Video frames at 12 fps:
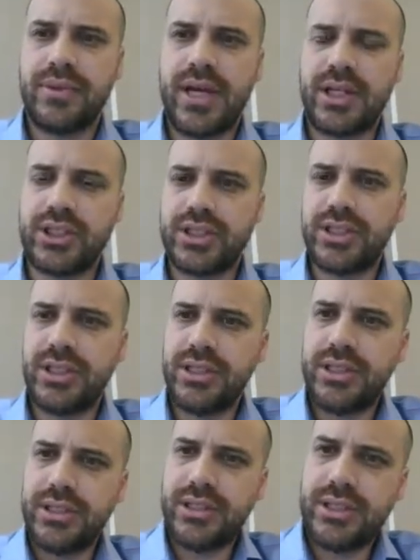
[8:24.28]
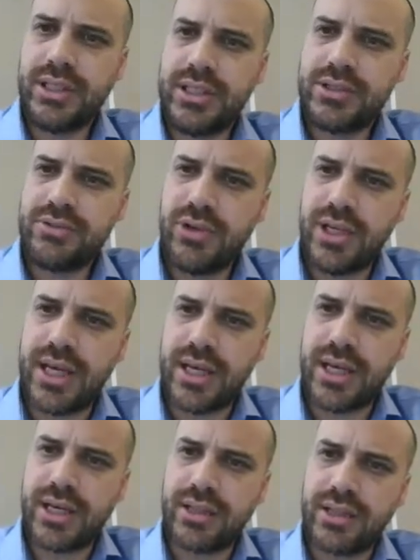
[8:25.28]
actually, let's write
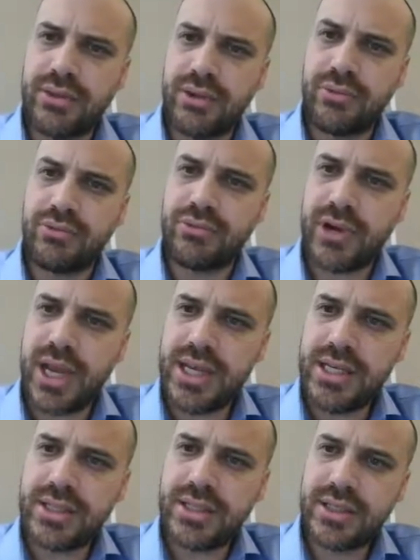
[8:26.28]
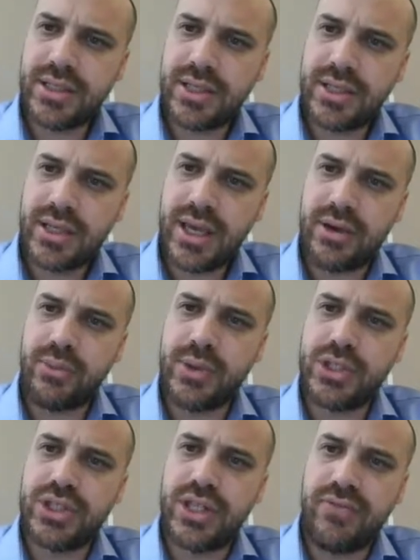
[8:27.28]
that out. The rate at
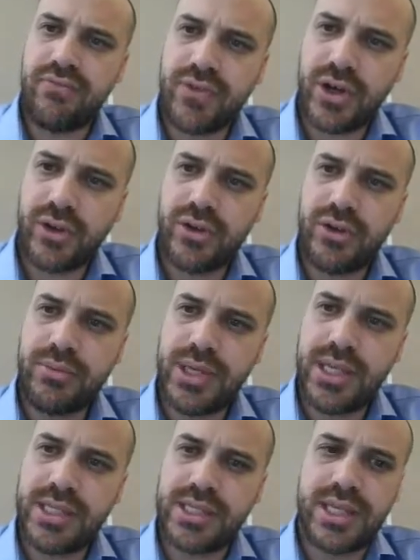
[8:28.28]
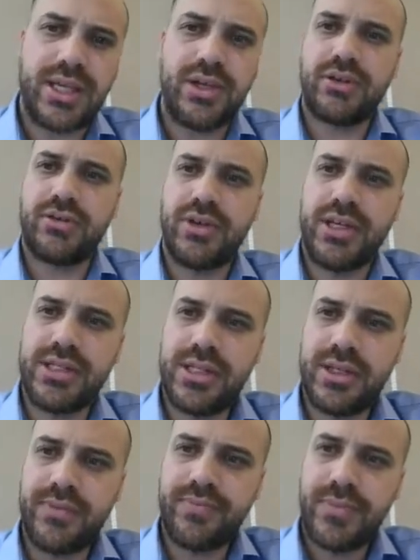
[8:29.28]
which the volume is
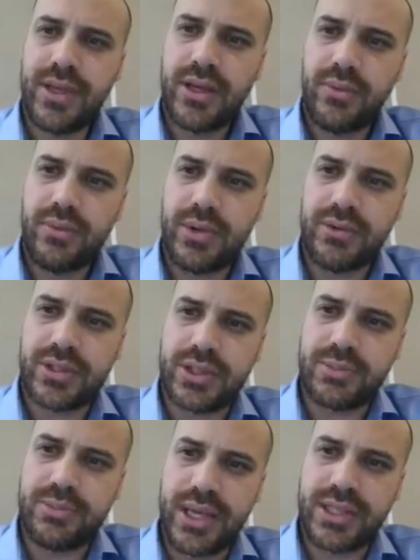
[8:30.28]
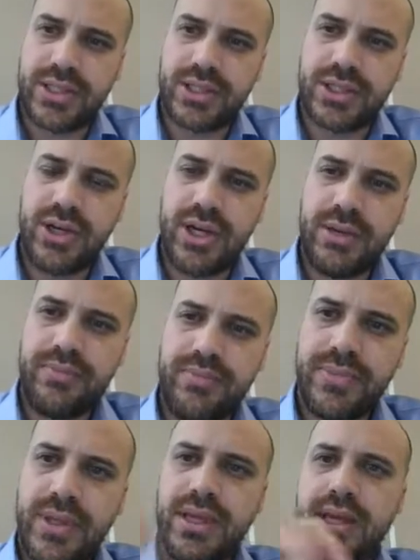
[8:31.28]
increasing with respect to time
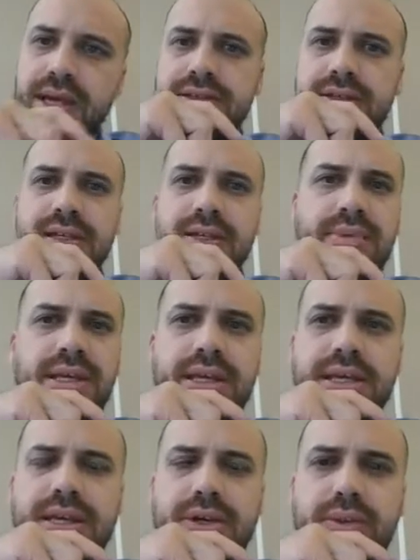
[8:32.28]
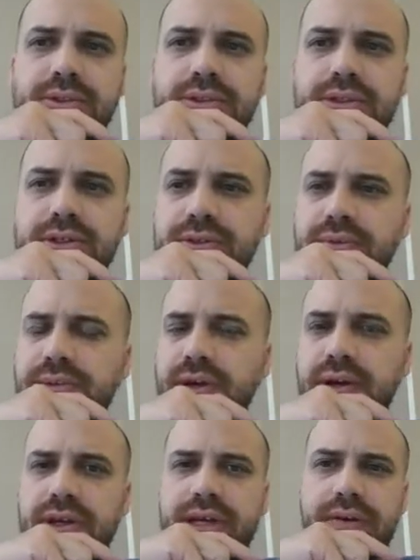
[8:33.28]
is going to be equal to,
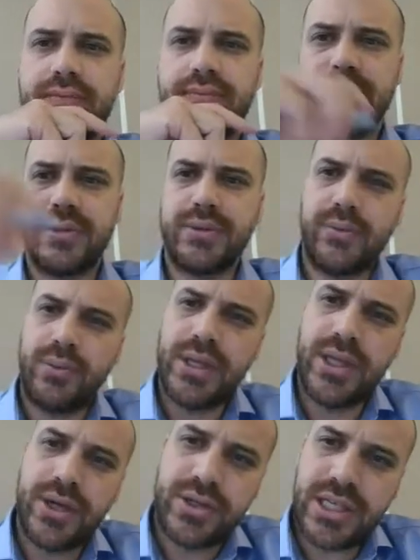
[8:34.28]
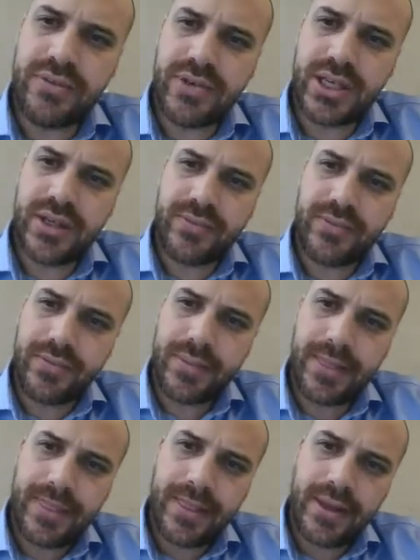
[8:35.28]
okay, we know dv,
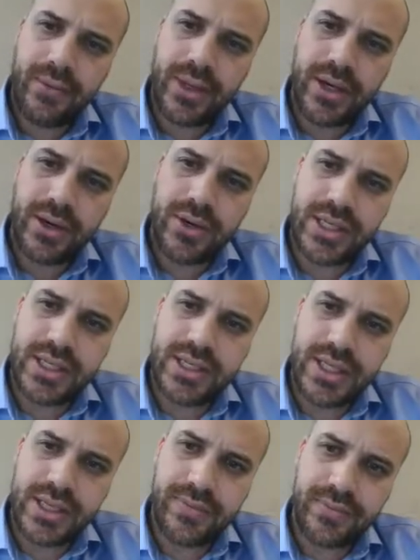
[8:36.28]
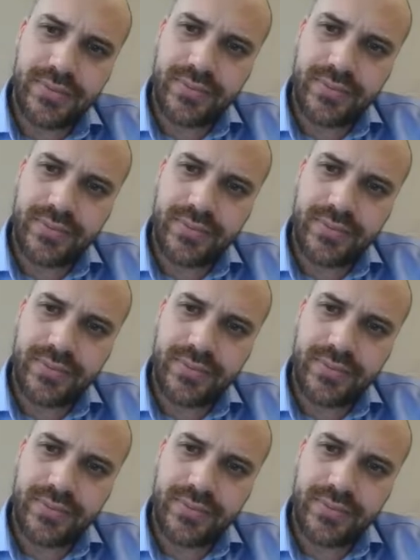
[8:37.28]
we know dt,